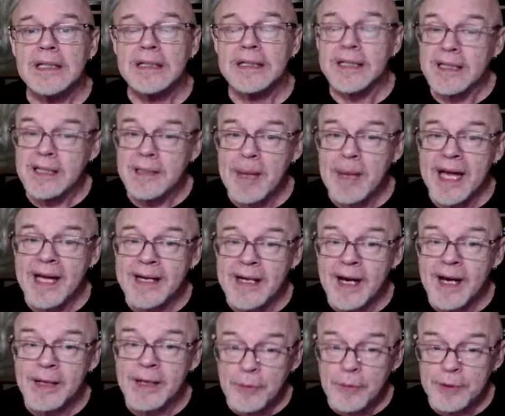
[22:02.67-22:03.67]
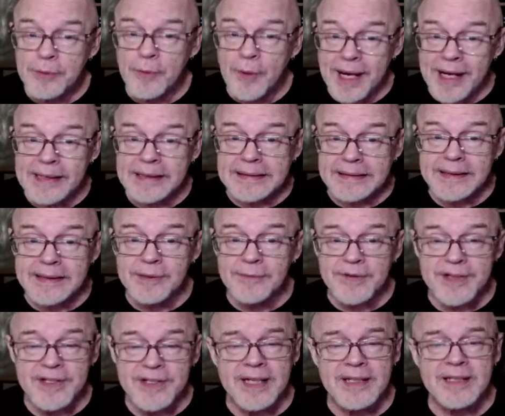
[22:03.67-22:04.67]
The Nabbanai would rightly
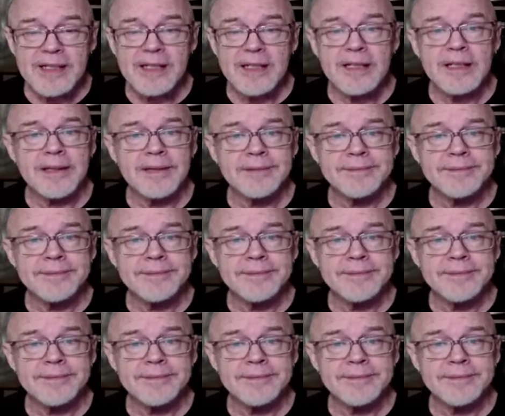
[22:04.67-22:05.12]
resent it.